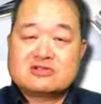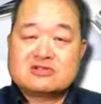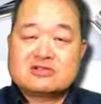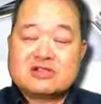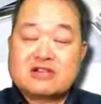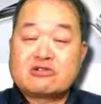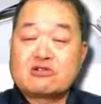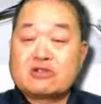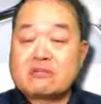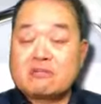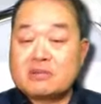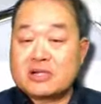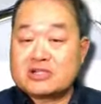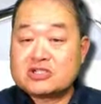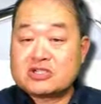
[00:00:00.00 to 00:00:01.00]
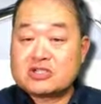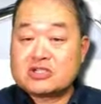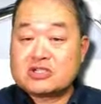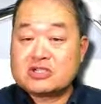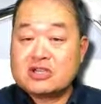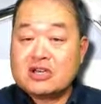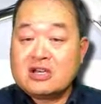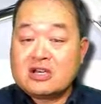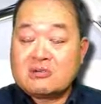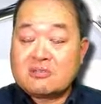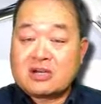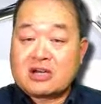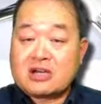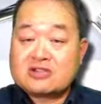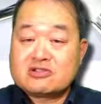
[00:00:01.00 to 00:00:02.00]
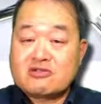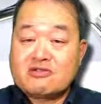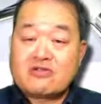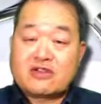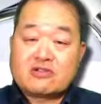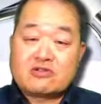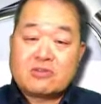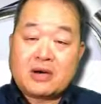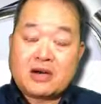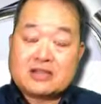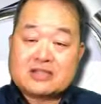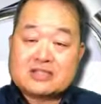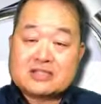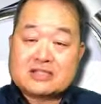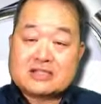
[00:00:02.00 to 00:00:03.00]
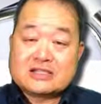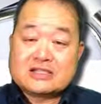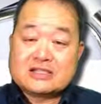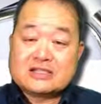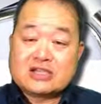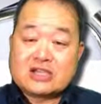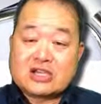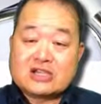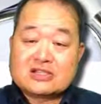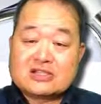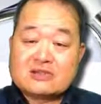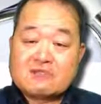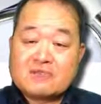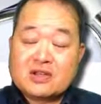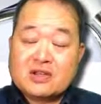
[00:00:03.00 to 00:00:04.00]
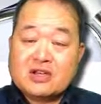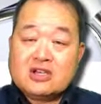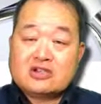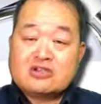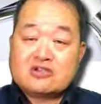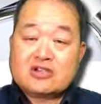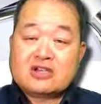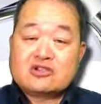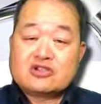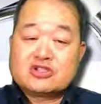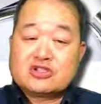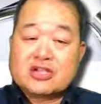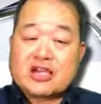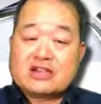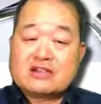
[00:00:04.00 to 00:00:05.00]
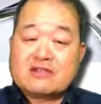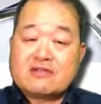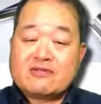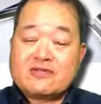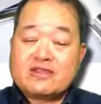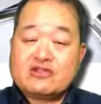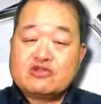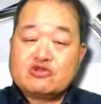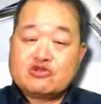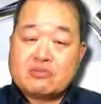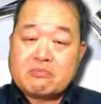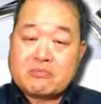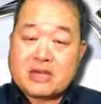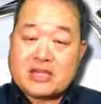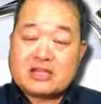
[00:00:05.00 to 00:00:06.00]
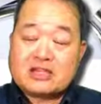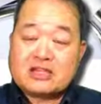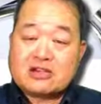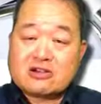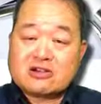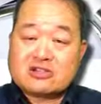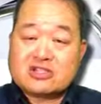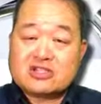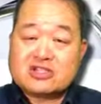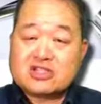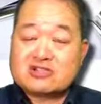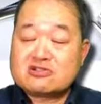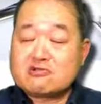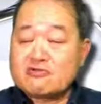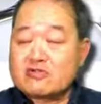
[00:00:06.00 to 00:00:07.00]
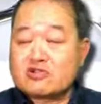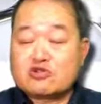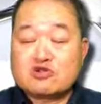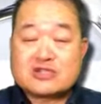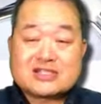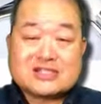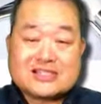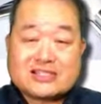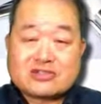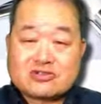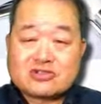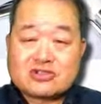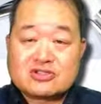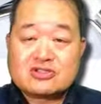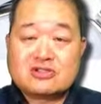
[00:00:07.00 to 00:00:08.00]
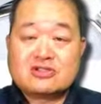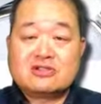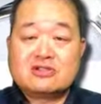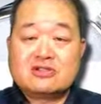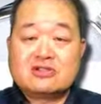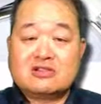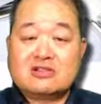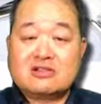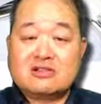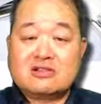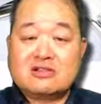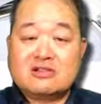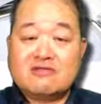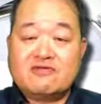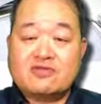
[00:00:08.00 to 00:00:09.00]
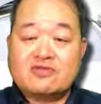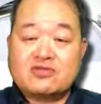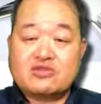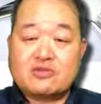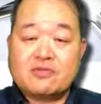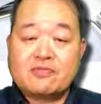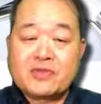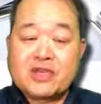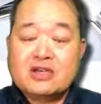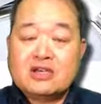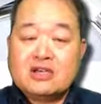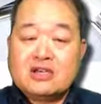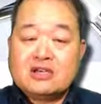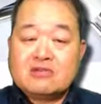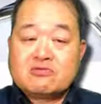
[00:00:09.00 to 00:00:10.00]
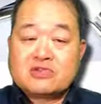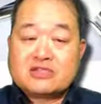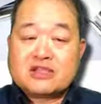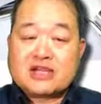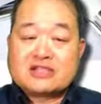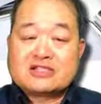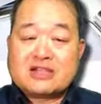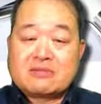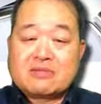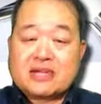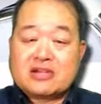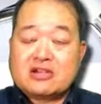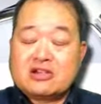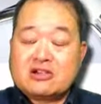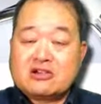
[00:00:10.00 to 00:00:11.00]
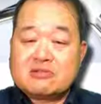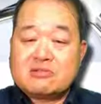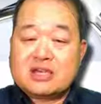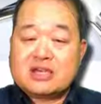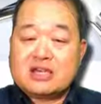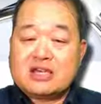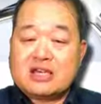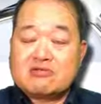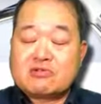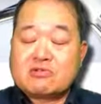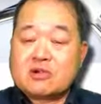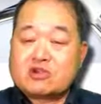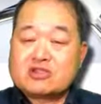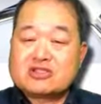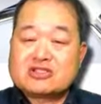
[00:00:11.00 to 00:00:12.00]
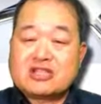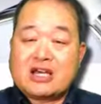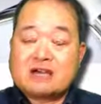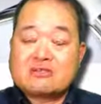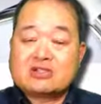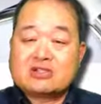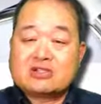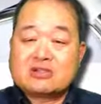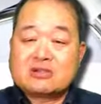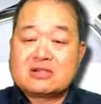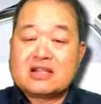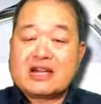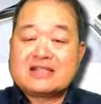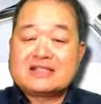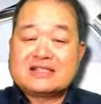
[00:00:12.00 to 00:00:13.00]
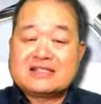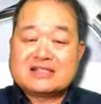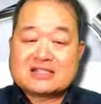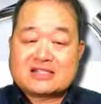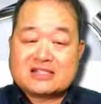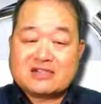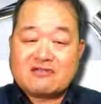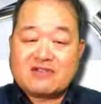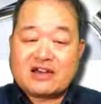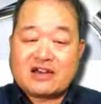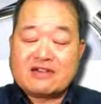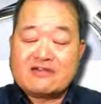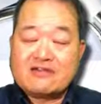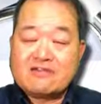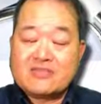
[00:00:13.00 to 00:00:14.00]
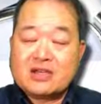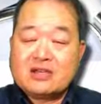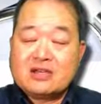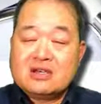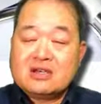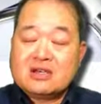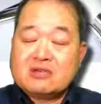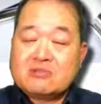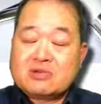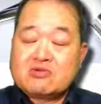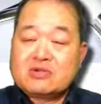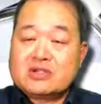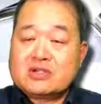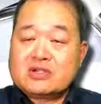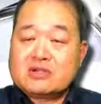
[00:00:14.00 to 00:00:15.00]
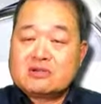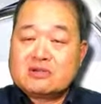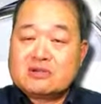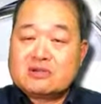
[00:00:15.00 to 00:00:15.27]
not only budgets, but also federal policy these days. So an understanding of the history of Medicare is essential for you as leaders in the future. Realize that Medicare and Medicaid were both established in 1965, but really